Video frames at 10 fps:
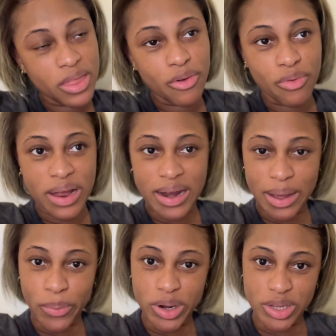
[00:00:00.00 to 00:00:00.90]
other rant
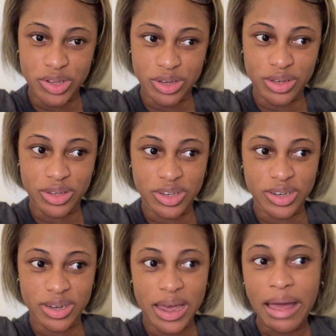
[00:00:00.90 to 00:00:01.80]
I wanted
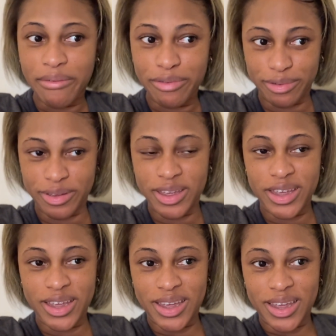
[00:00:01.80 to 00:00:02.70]
to have,
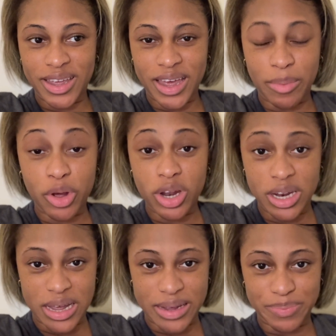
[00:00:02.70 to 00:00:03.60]
I'm not
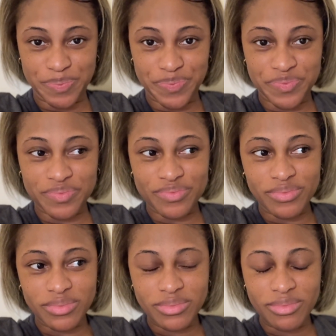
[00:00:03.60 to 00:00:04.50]
gonna lie,
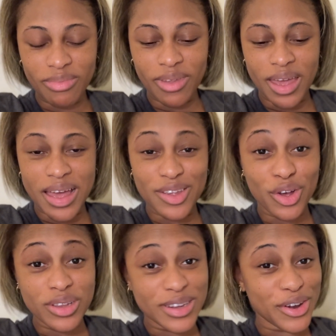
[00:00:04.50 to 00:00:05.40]
as a
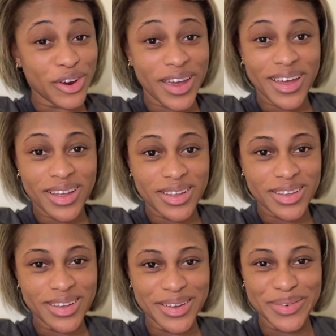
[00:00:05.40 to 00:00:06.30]
content creator,
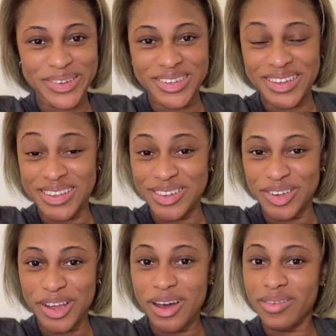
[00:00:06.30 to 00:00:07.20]
which is
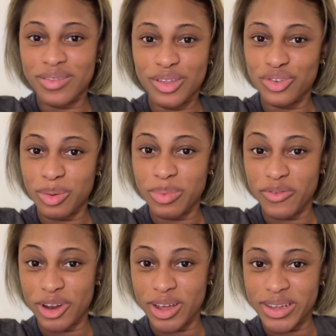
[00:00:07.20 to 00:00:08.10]
essentially half of the job
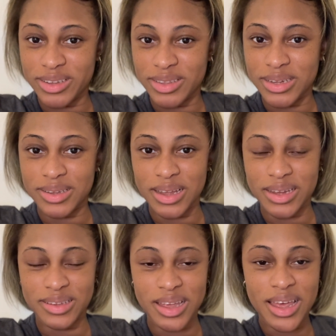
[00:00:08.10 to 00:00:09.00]
of an artist these
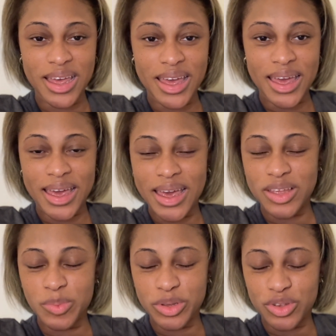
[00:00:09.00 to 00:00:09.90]
days, it
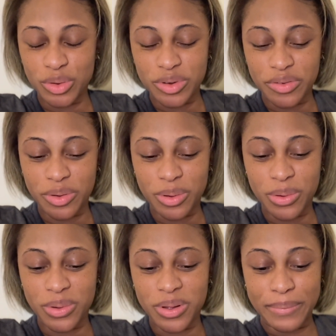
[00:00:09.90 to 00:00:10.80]
has been so
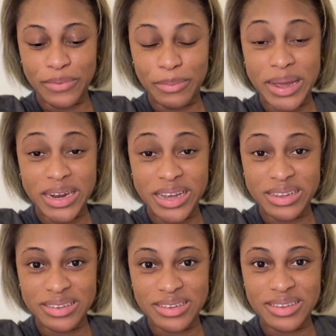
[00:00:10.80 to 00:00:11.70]
difficult remaining
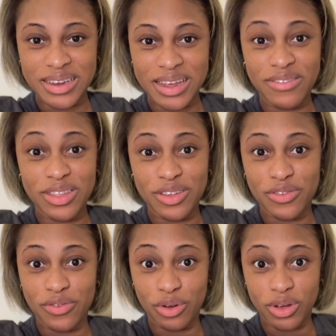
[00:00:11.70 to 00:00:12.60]
consistent. Even
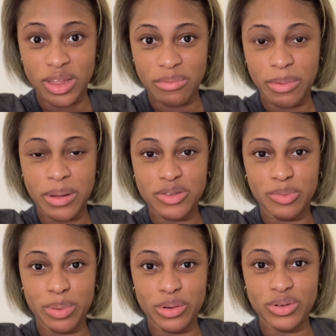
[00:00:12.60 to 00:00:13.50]
this vlog that I'm about
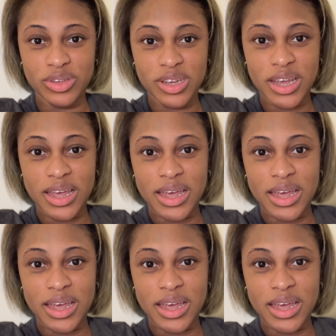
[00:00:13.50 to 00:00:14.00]
to post,